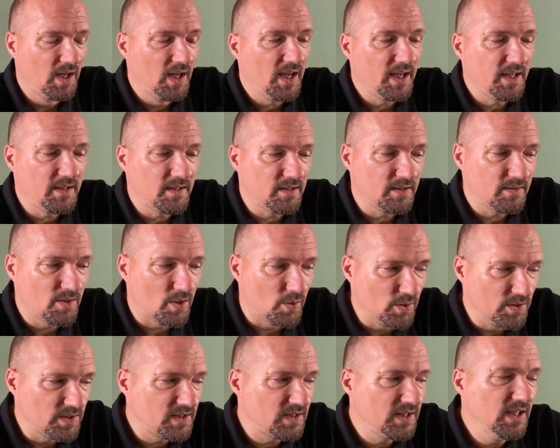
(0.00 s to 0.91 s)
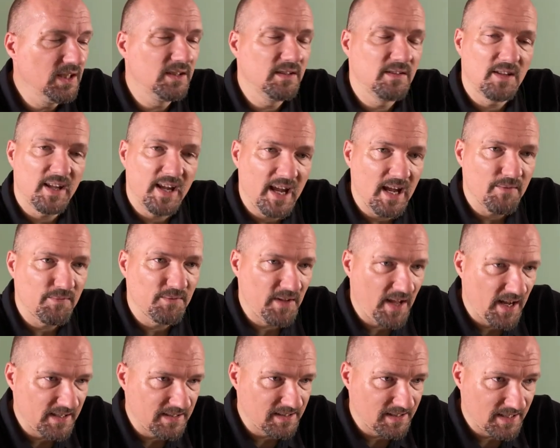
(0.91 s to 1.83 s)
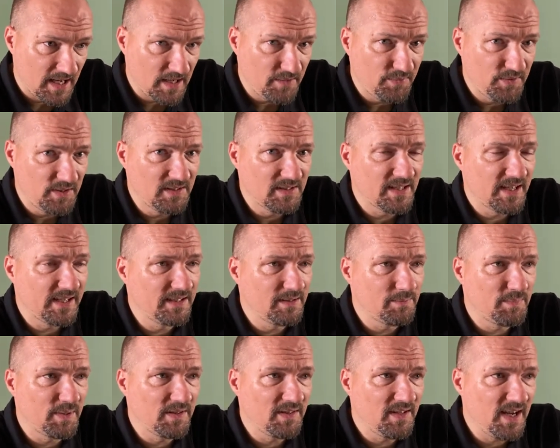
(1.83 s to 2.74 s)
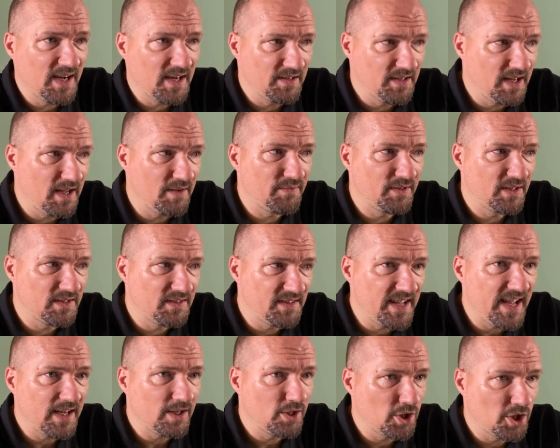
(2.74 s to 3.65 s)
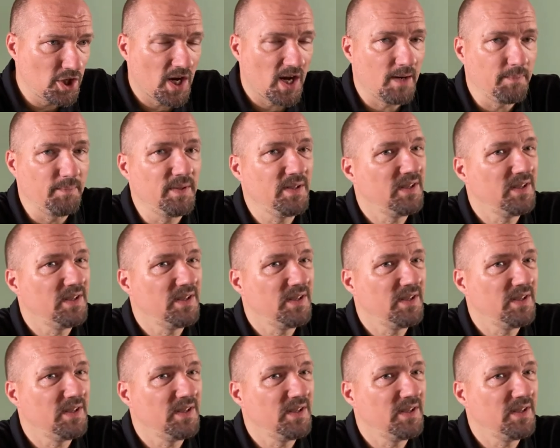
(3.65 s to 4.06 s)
And Cold Steel, they have nice knife designs, but they are never that sharp.